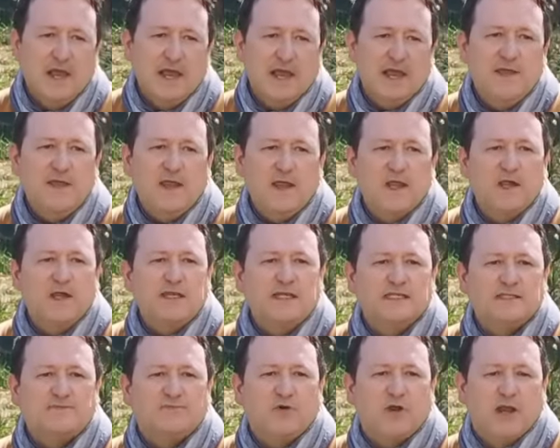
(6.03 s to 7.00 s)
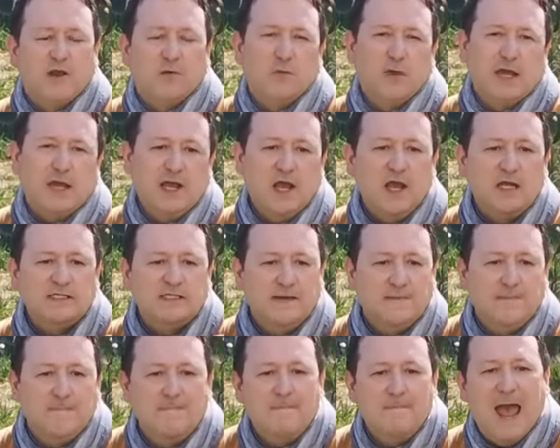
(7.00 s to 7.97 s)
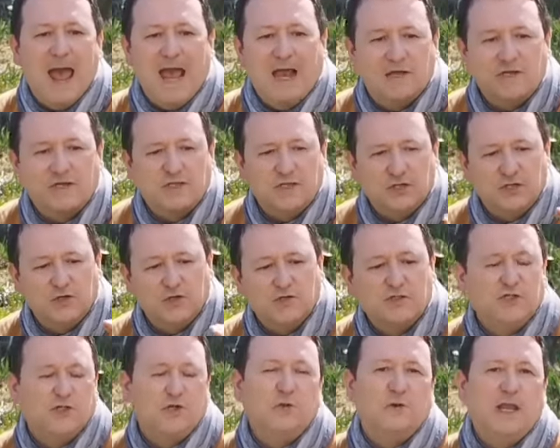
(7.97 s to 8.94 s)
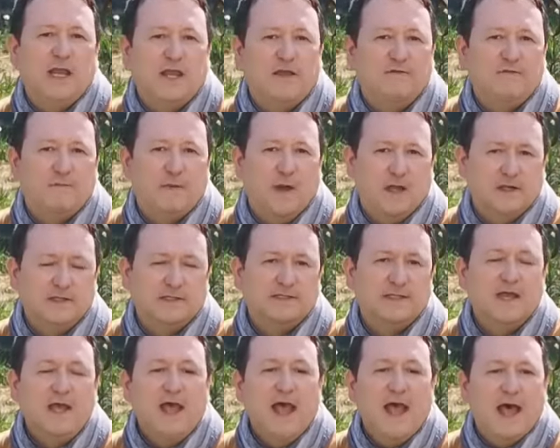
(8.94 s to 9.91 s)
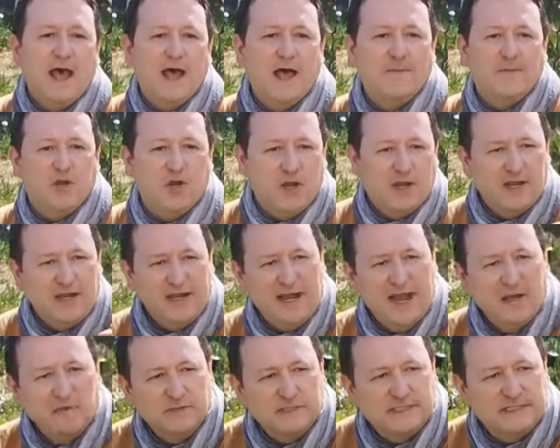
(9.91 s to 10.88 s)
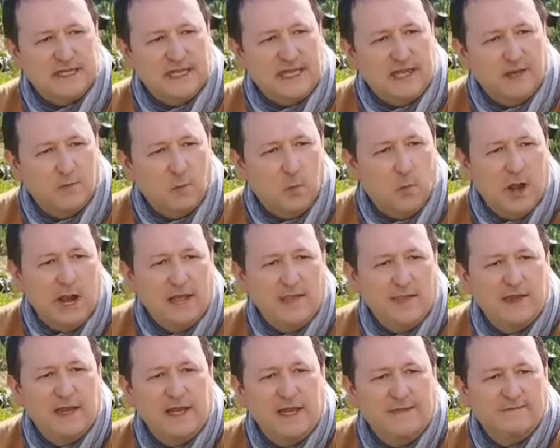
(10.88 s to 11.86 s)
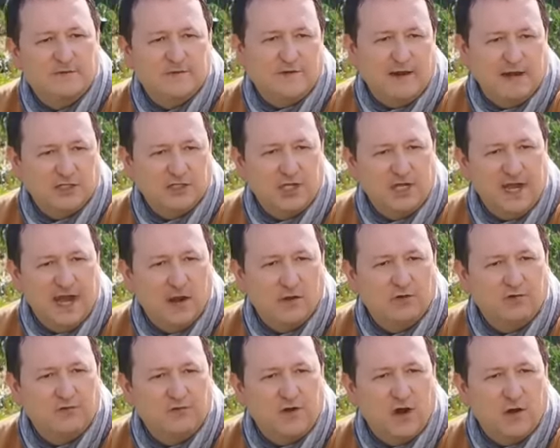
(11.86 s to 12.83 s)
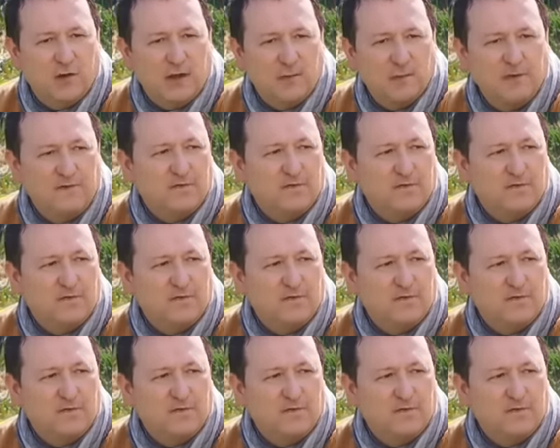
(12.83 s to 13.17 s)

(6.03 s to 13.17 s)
In the early spring we cut it back to two leaf buds uh, but you can now see where the leaves are actually now growing.